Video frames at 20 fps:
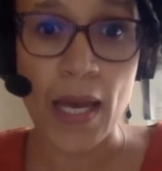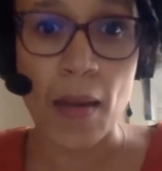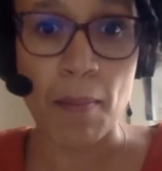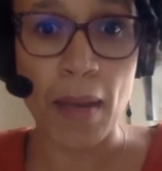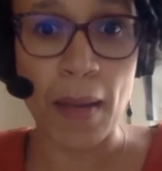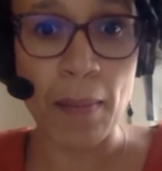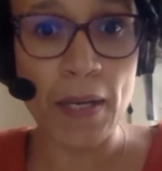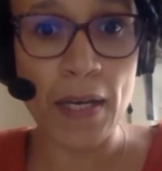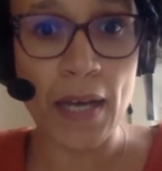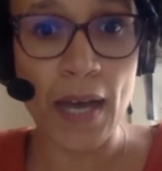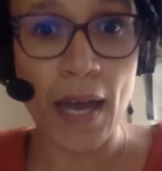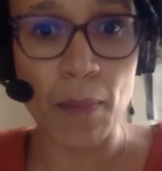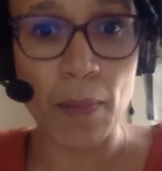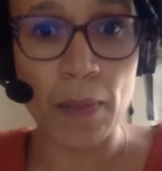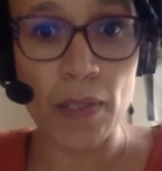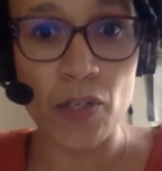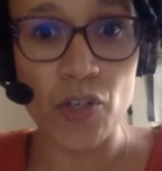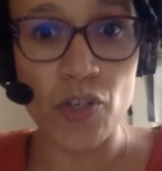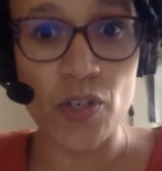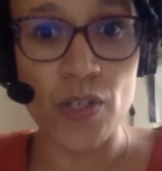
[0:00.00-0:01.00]
Maybe an
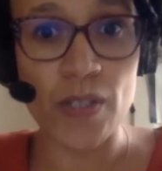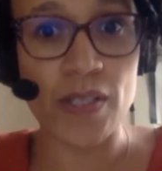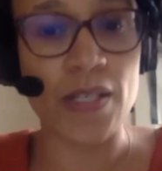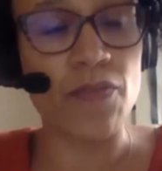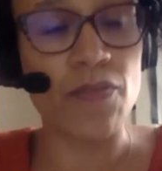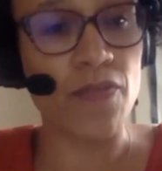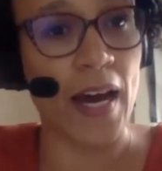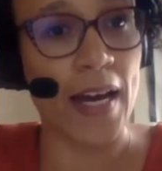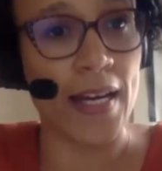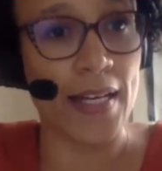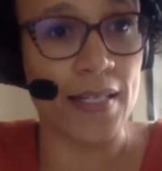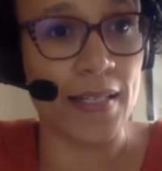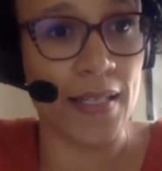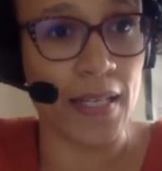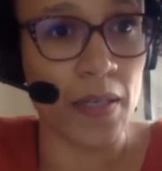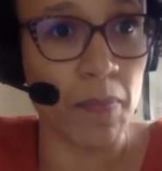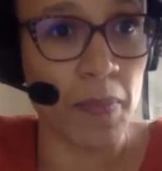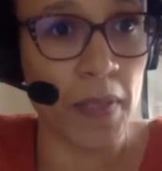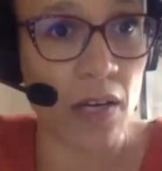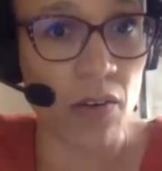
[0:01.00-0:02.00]
abolitionist device
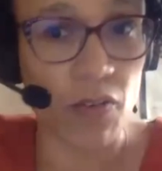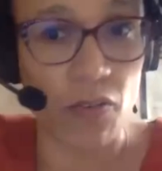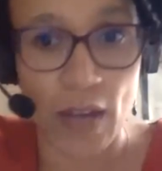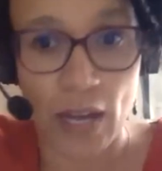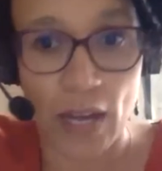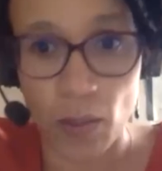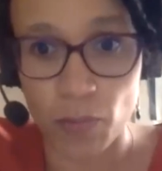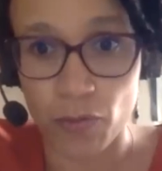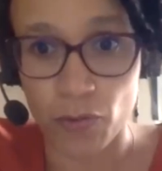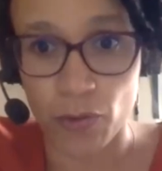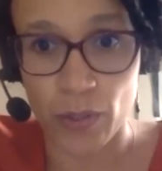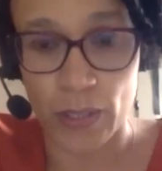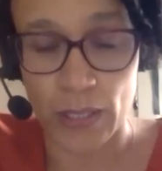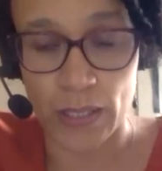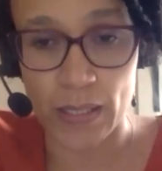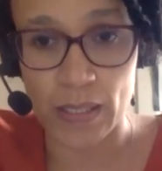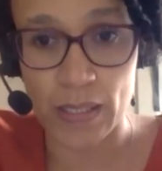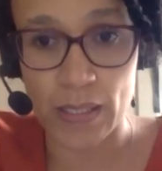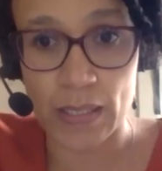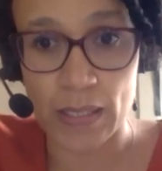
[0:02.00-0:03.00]
can be of help for
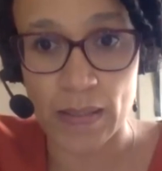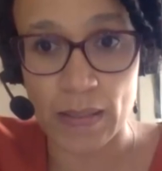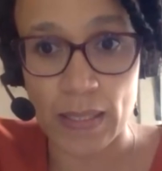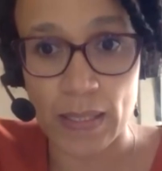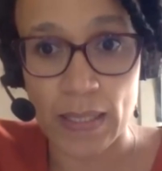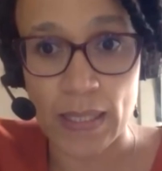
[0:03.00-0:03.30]
this.